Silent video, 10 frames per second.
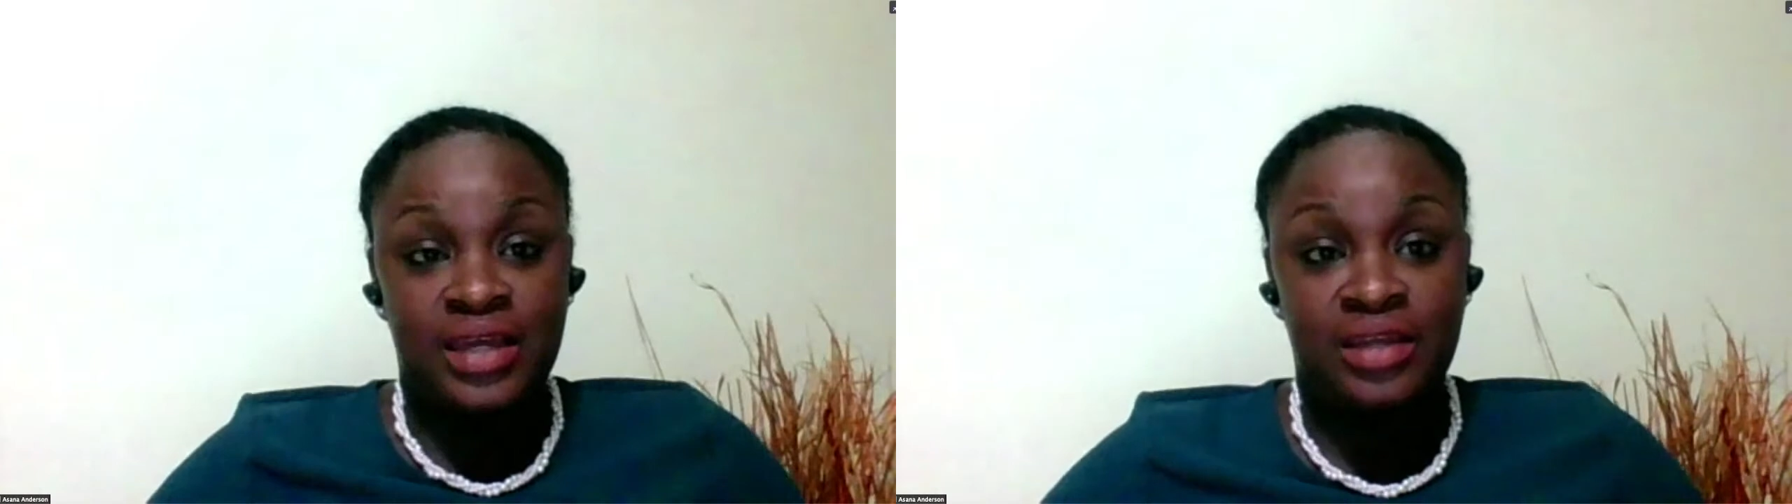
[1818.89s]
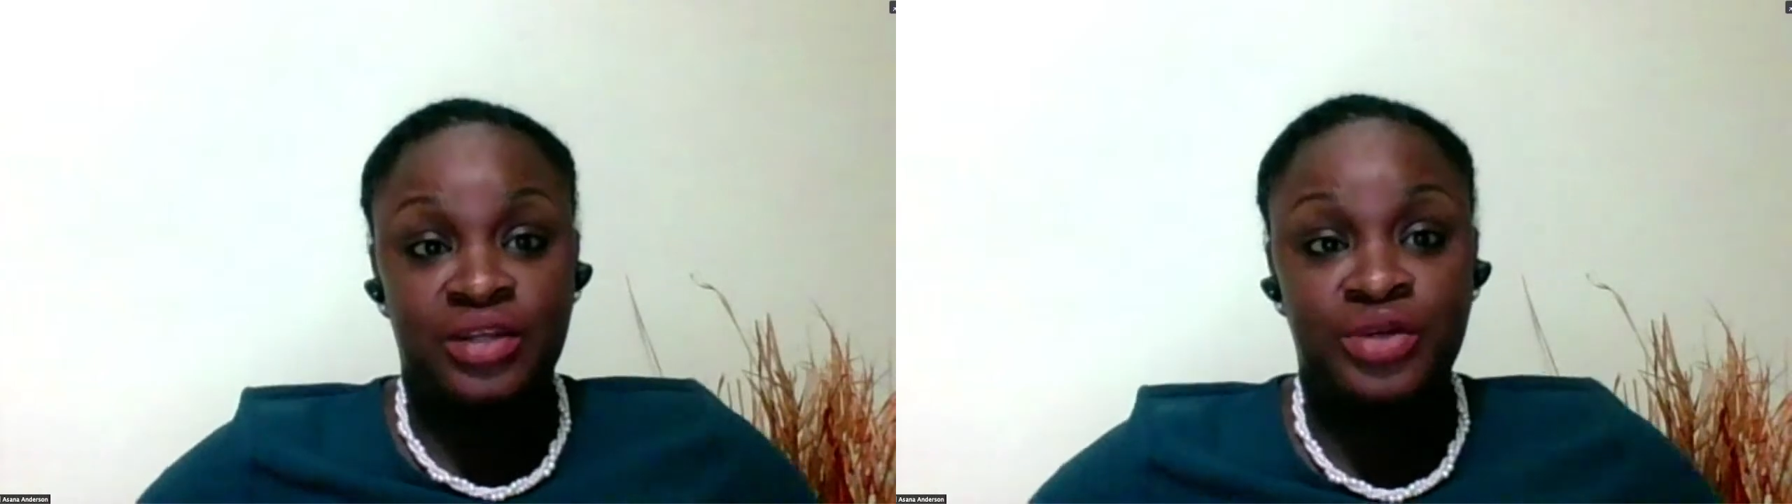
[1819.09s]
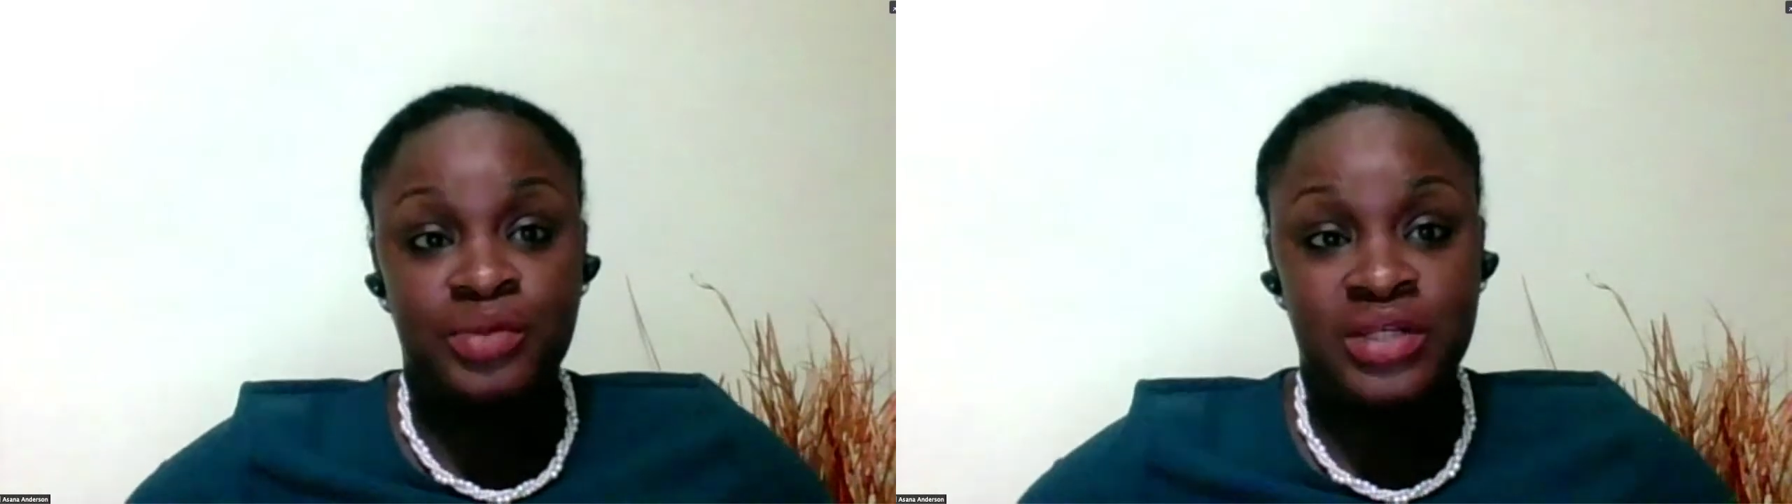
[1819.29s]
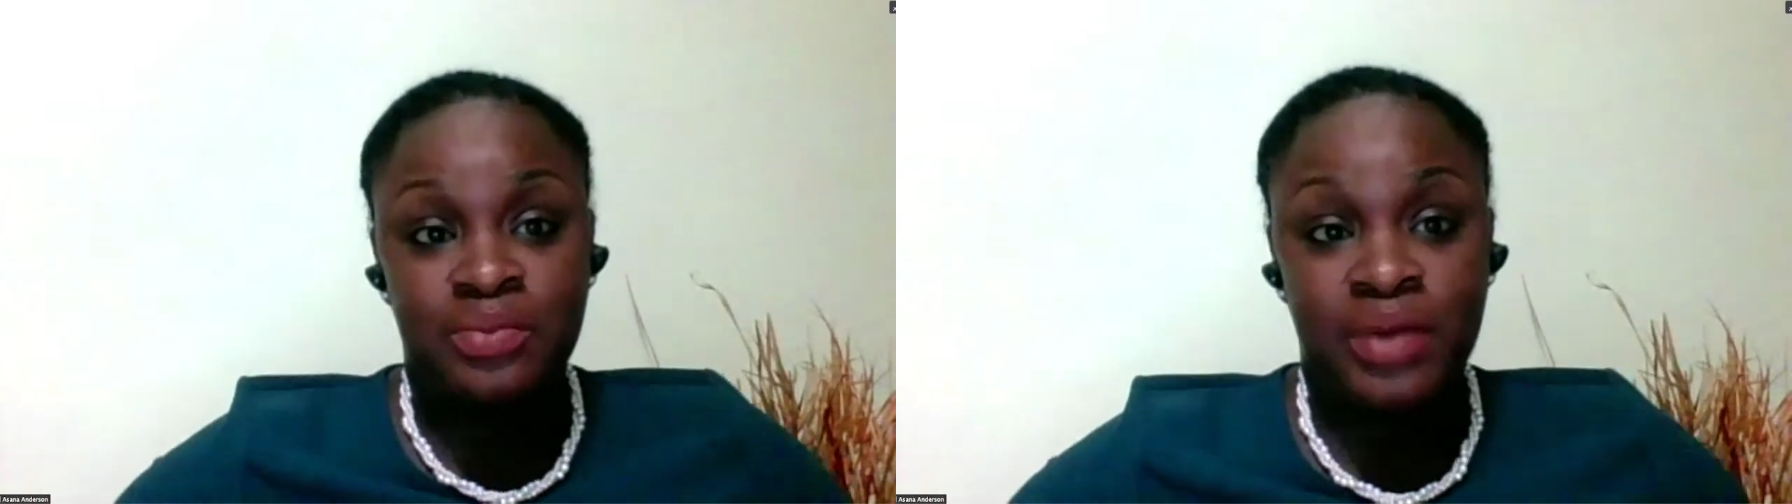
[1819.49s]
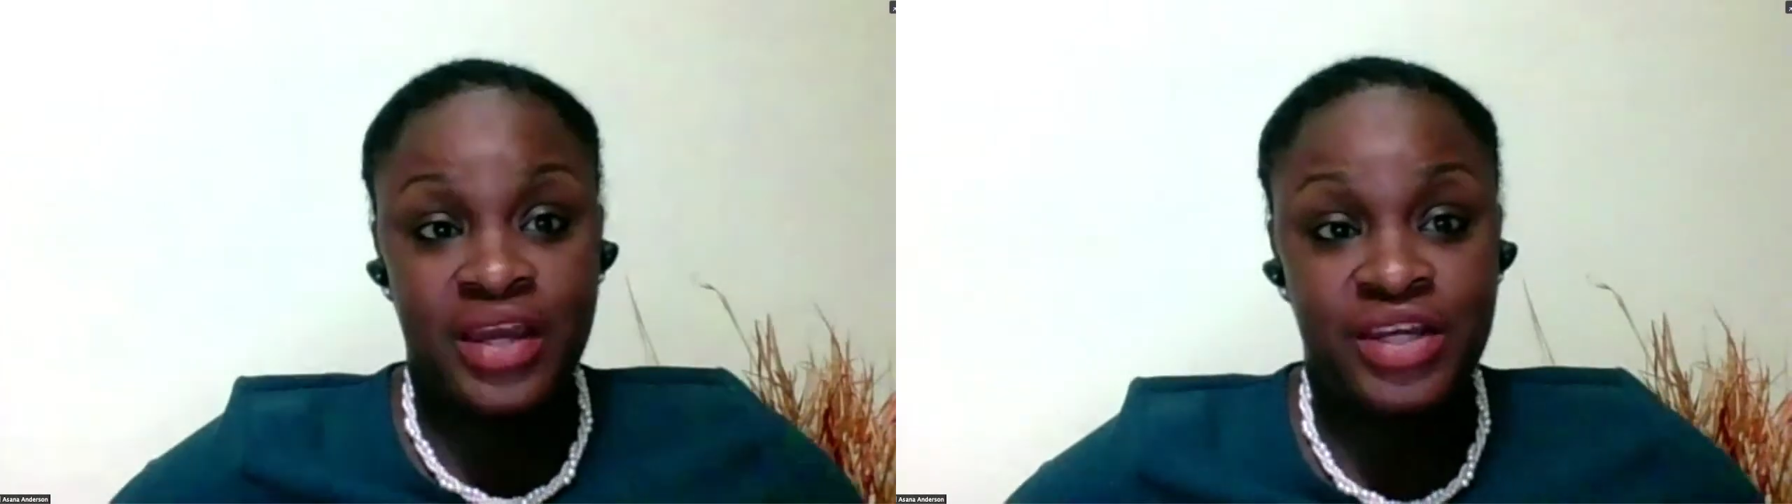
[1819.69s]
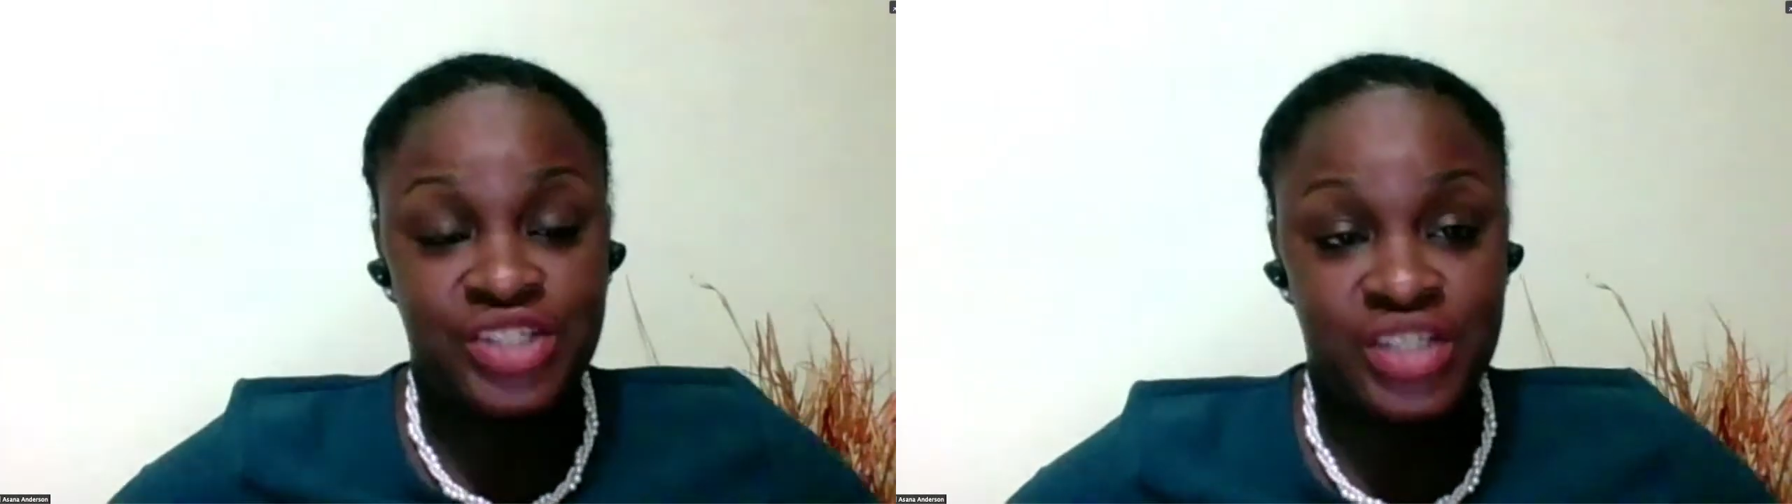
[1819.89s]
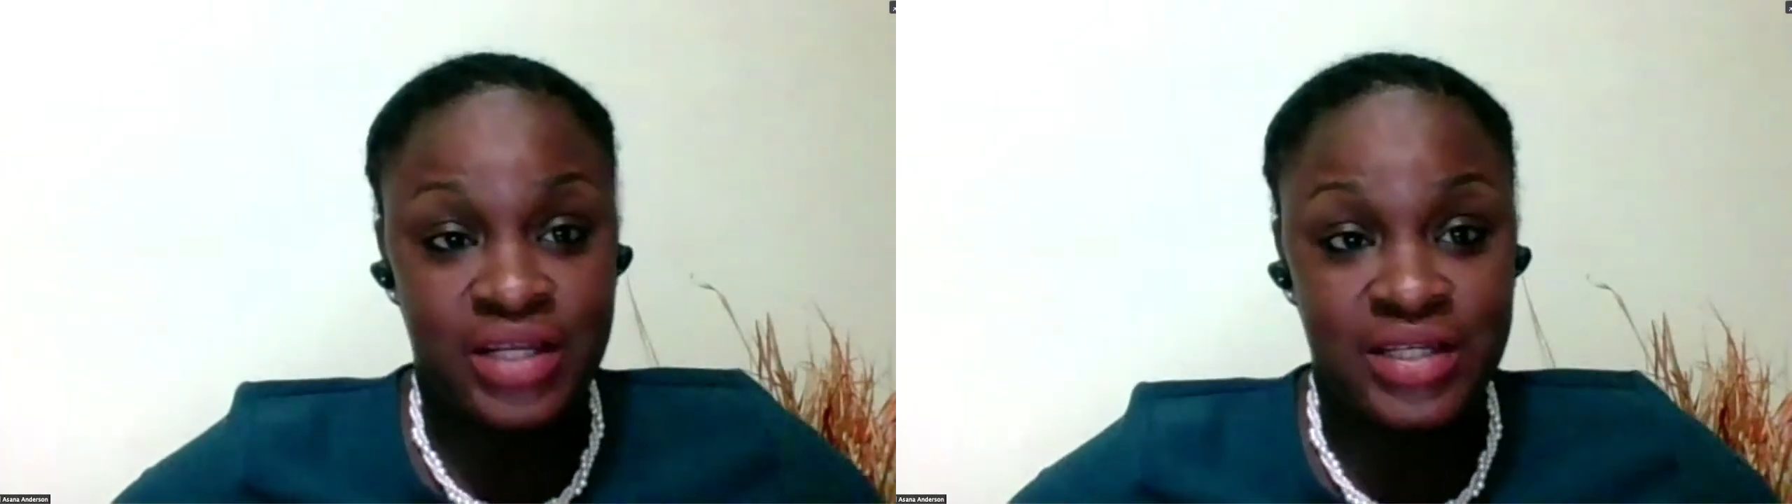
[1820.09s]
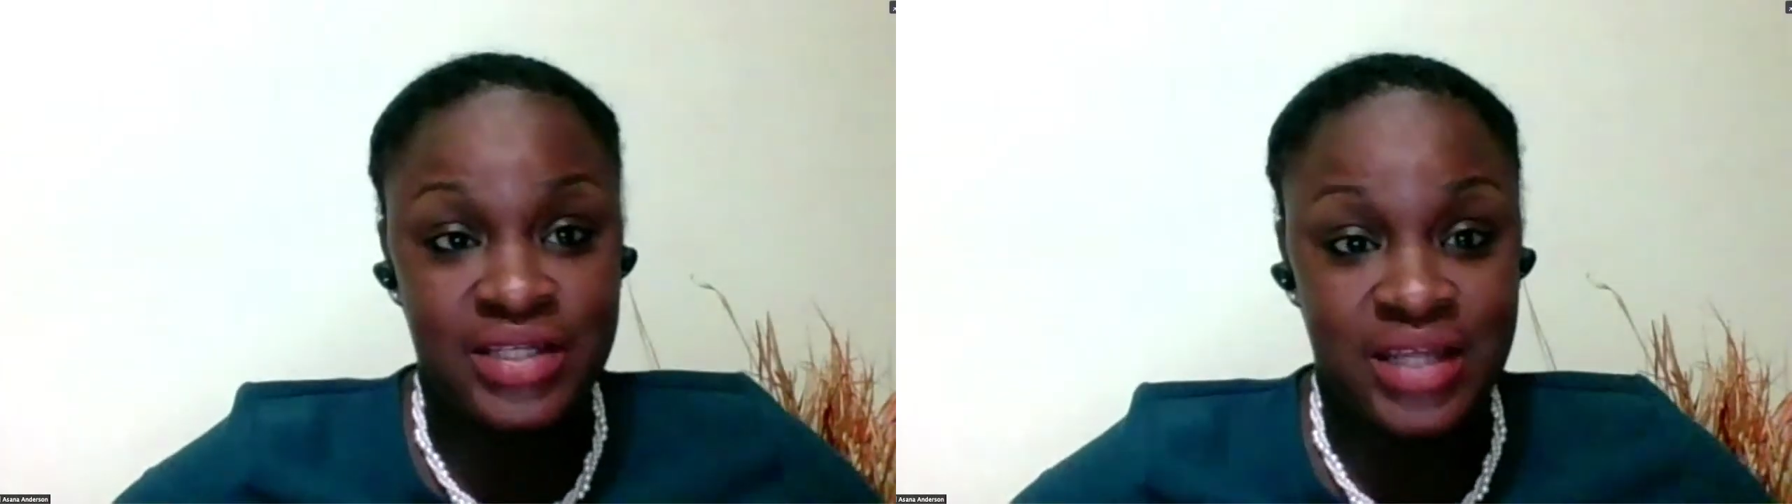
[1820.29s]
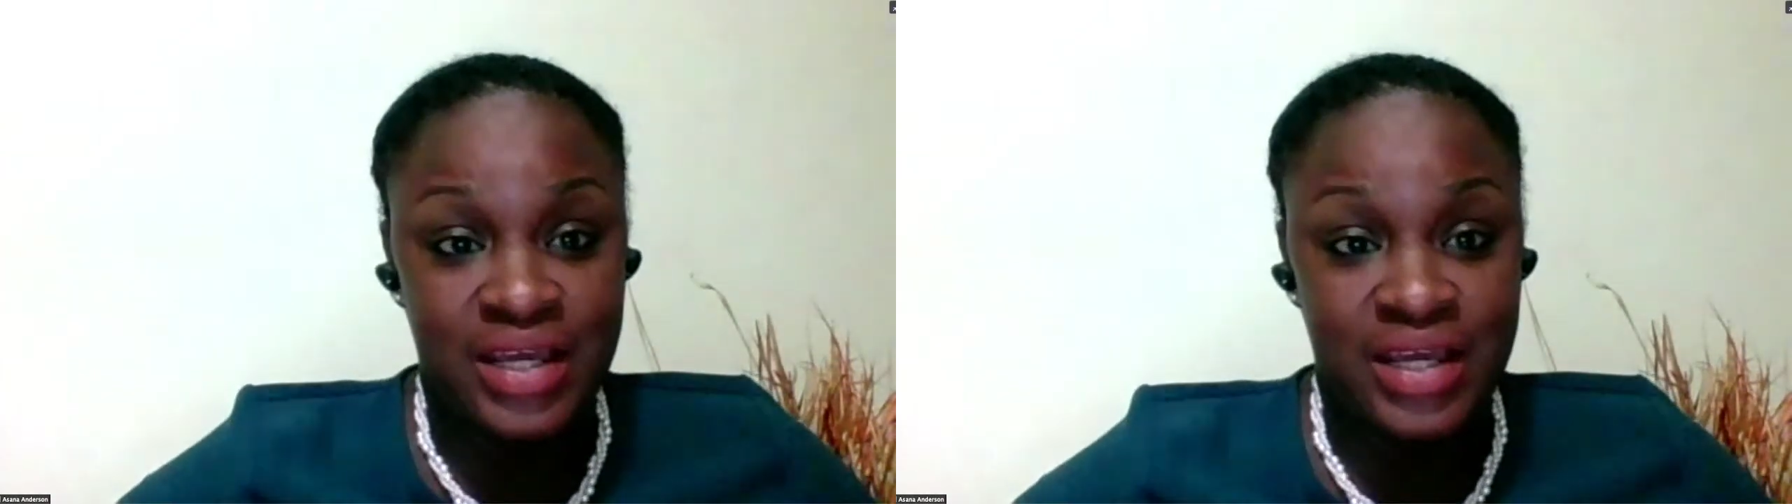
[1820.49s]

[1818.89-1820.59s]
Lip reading: in lupus patients,